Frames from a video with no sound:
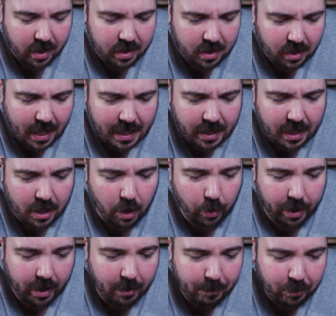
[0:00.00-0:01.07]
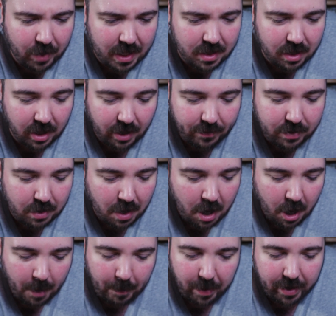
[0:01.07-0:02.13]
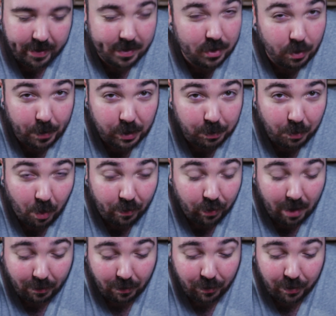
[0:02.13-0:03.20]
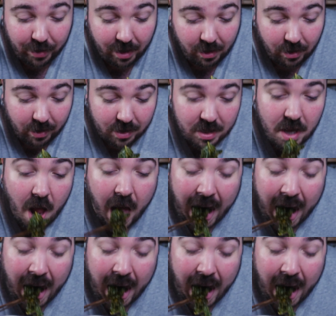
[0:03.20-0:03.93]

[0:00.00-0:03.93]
lightly coating these leaves, but it's so much more flavorful than it looks.